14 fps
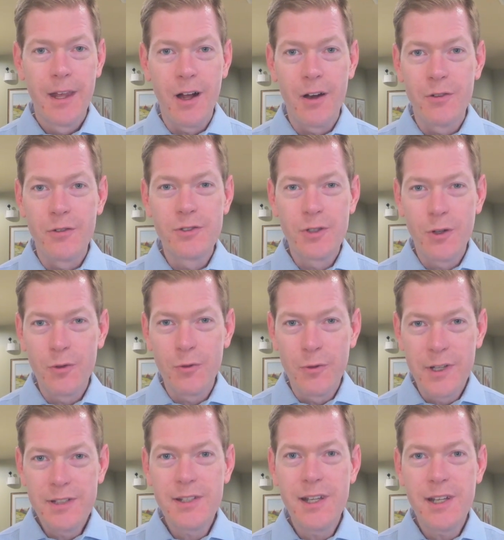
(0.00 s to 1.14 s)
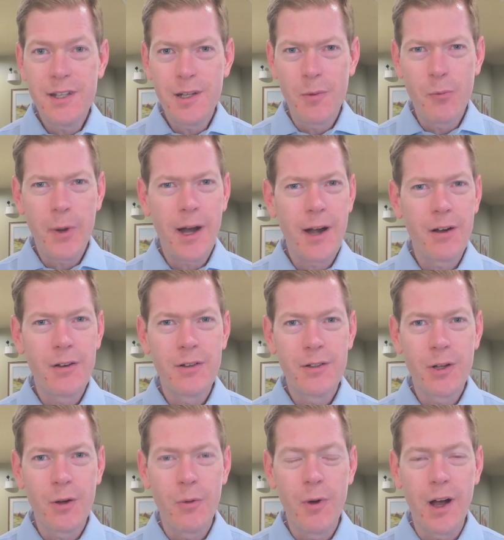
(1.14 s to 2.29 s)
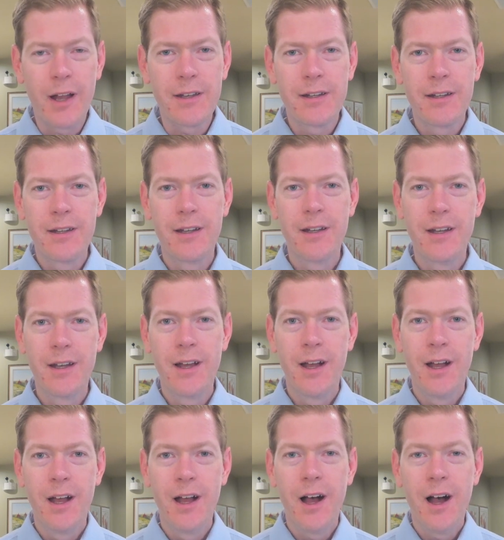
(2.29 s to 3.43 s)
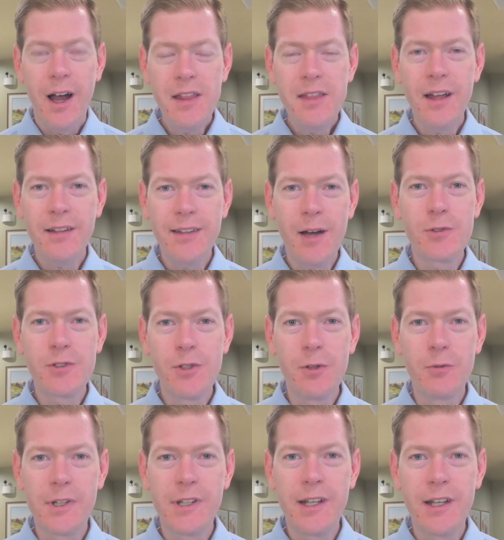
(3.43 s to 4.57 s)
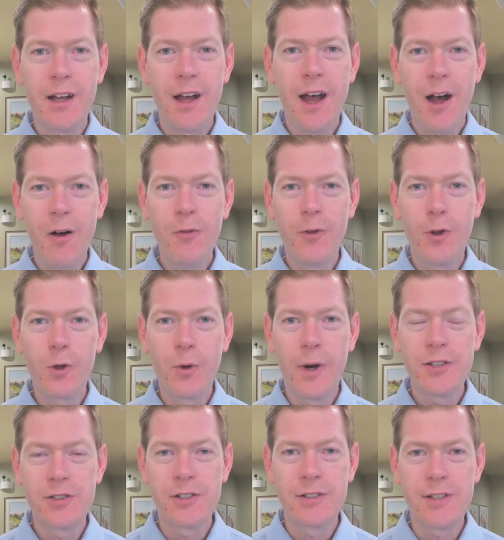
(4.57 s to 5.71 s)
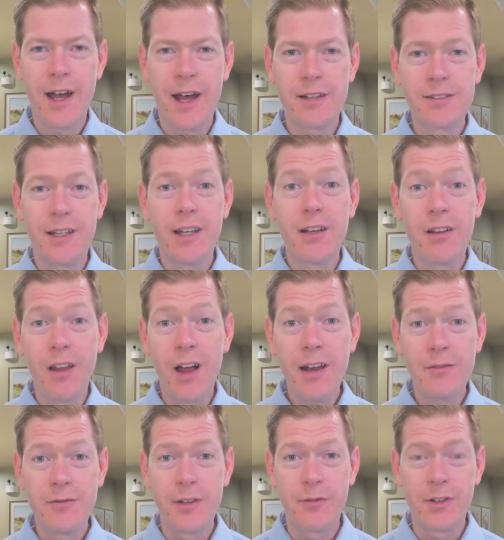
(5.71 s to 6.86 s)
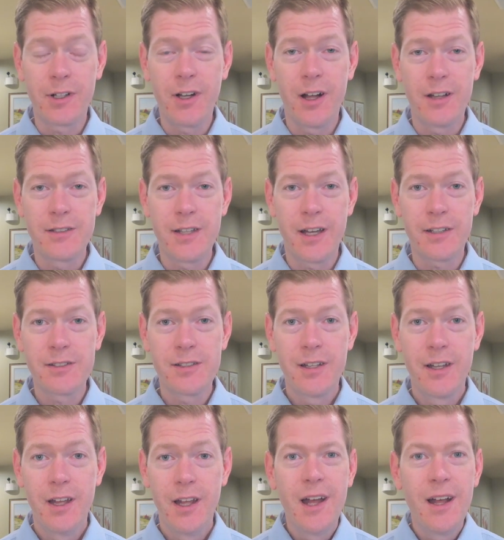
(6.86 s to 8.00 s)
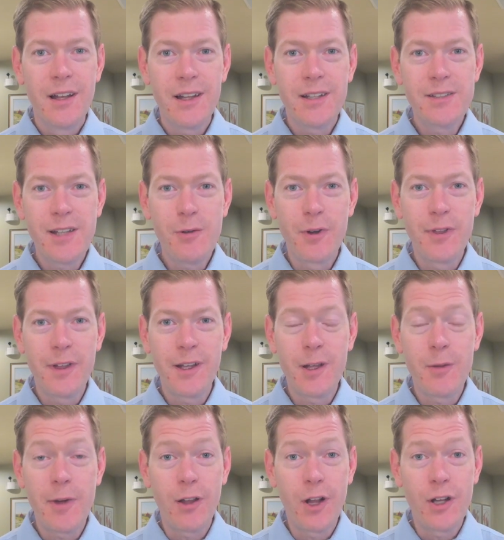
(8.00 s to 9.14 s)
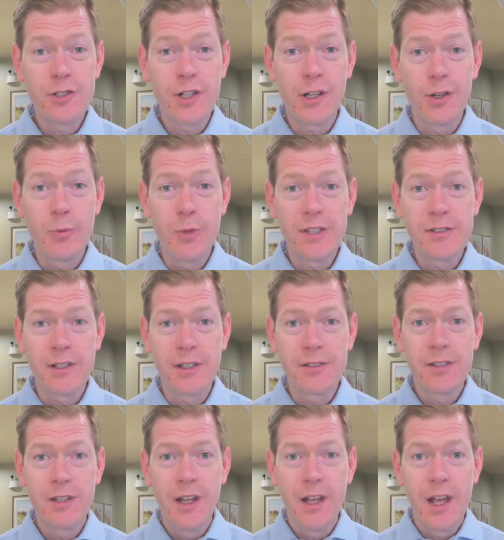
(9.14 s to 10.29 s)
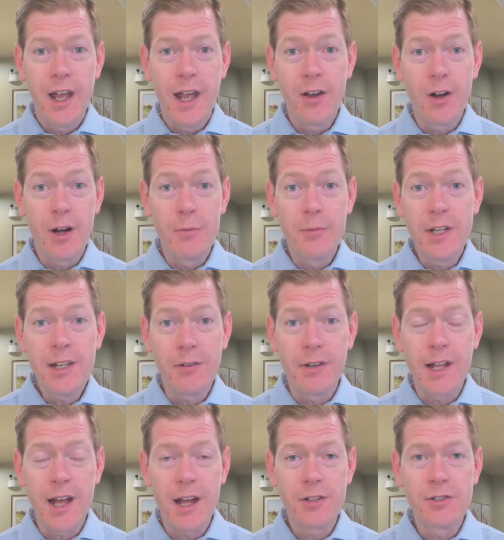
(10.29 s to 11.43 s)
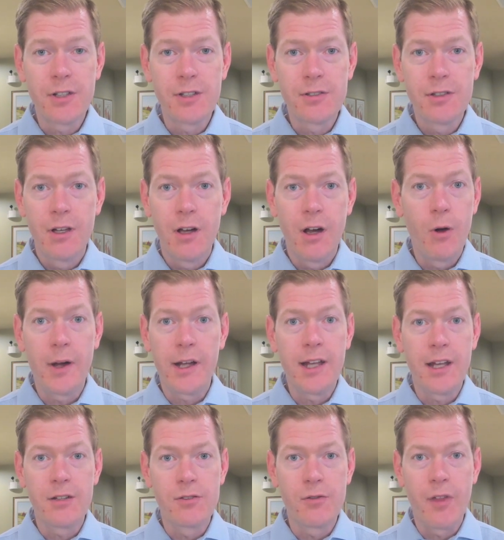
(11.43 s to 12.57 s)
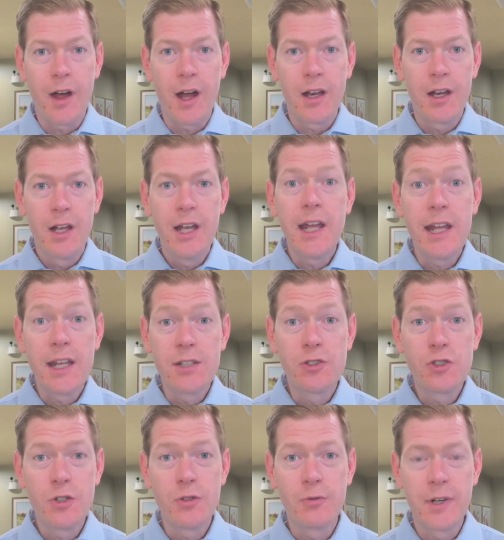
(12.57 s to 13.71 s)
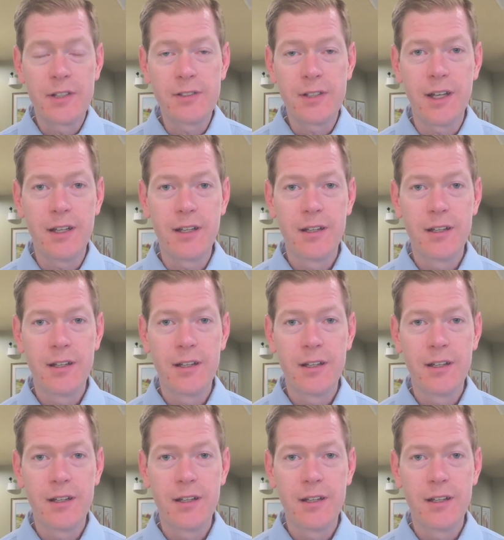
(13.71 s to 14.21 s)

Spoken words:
So risky compared to what? I thought that was a really helpful question to ask in a lot of different contexts. Let's say we're thinking about launching a new business and our immediate reaction is, oh, I can't do that. It's too risky.